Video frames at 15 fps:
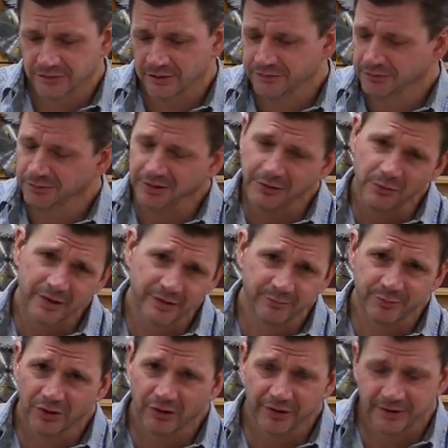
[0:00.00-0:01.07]
So if you really want
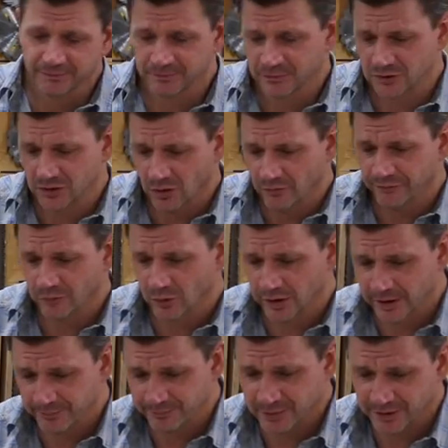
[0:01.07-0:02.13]
to build it, go for it,